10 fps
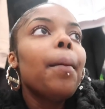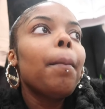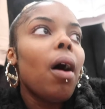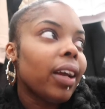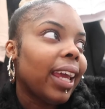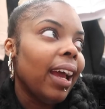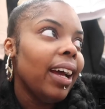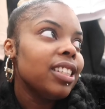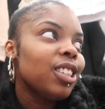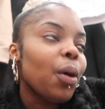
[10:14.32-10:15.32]

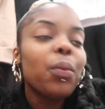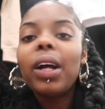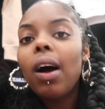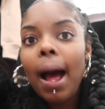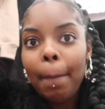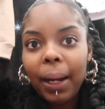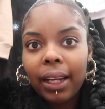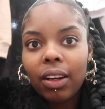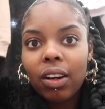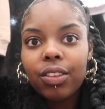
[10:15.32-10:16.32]
Market. So we are at
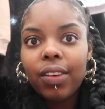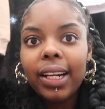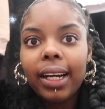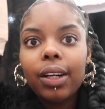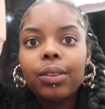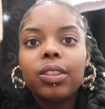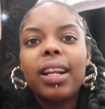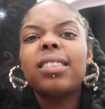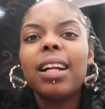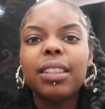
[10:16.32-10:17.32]
Backyard right now. So
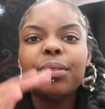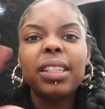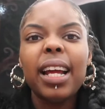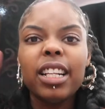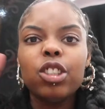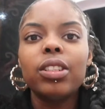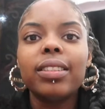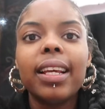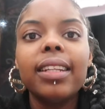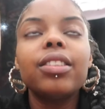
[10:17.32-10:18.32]
there's like different
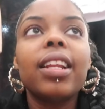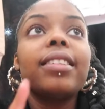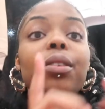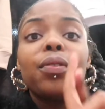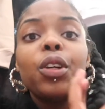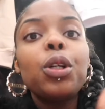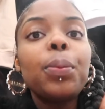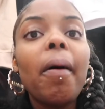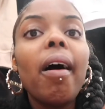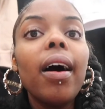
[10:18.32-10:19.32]
entrances. So there's a
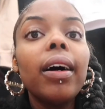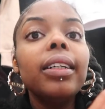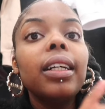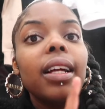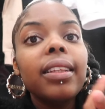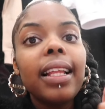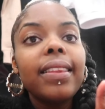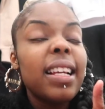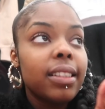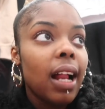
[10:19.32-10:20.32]
food part,
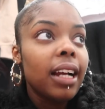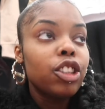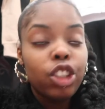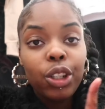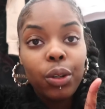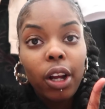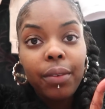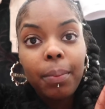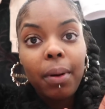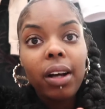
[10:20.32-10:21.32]
then there's like two
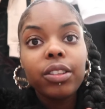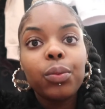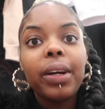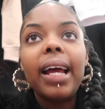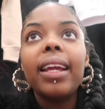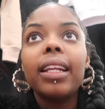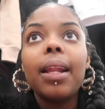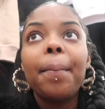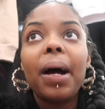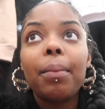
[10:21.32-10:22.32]
clothing parts. there we're in
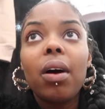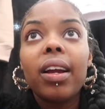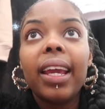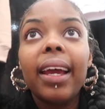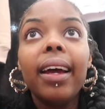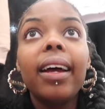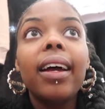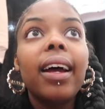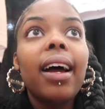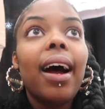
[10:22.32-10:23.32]
Back Market.
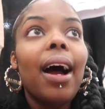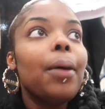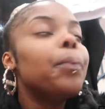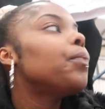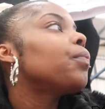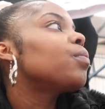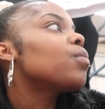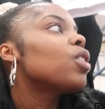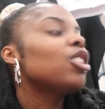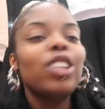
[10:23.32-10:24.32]

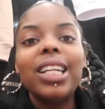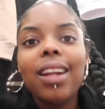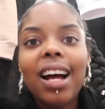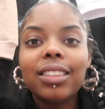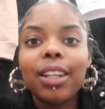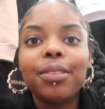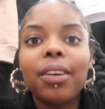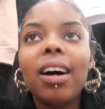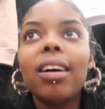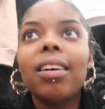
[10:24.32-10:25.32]
Um, really nice so
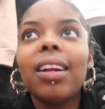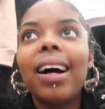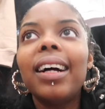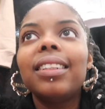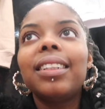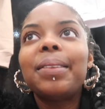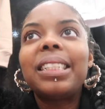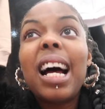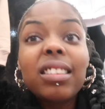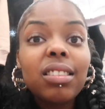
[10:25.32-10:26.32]
far, can't lie. I
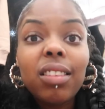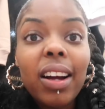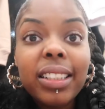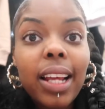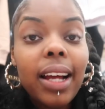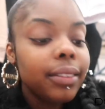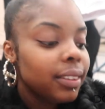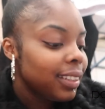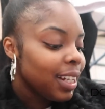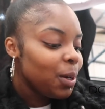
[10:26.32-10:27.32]
mean, it hasn't started
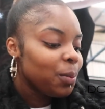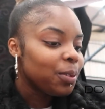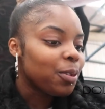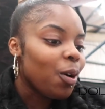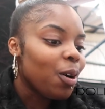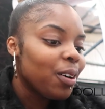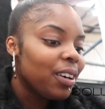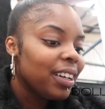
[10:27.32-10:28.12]
yet. We've got